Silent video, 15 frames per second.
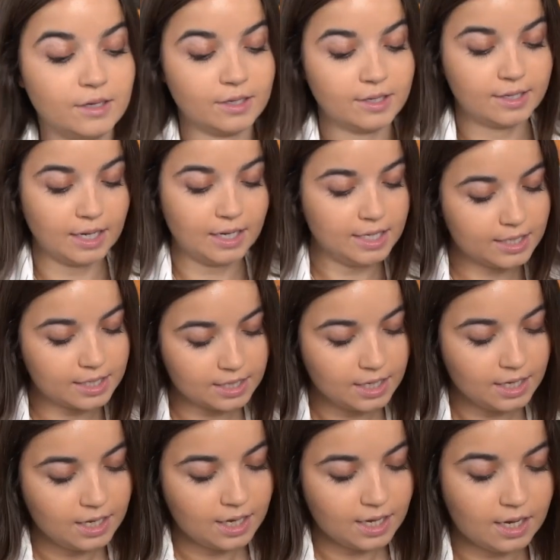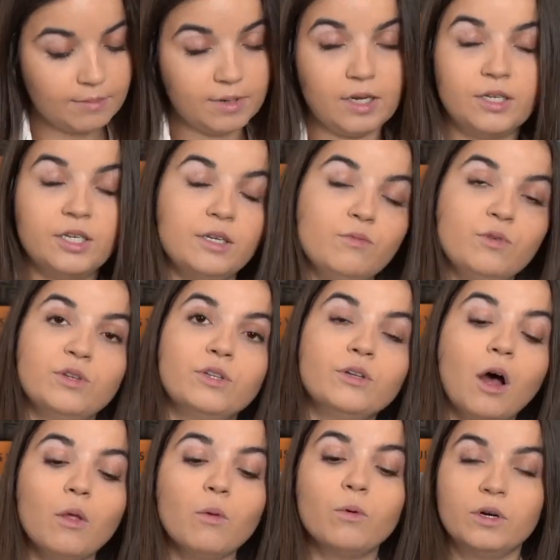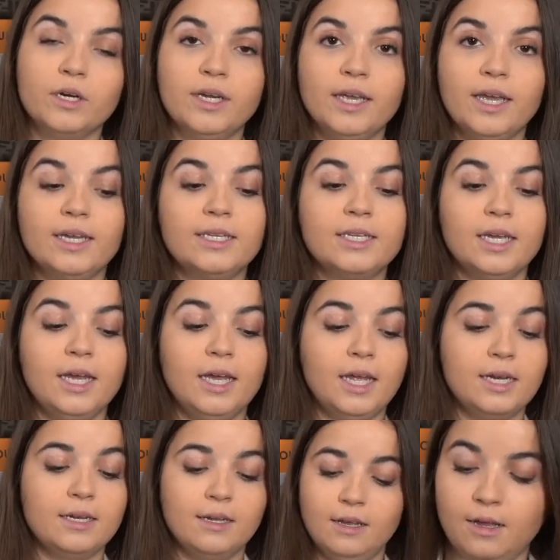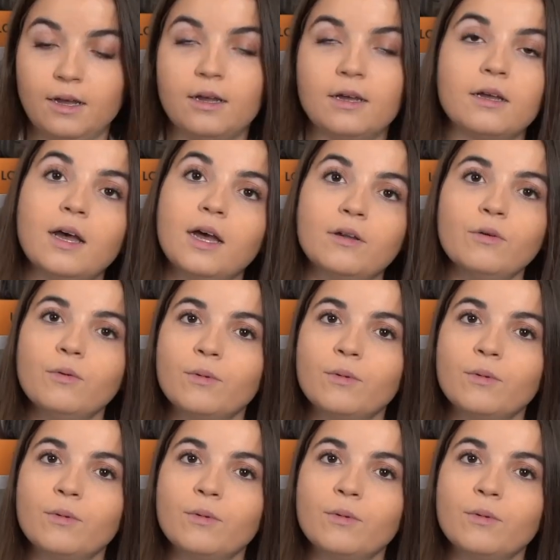to sell it because she was not wearing it, and I don't know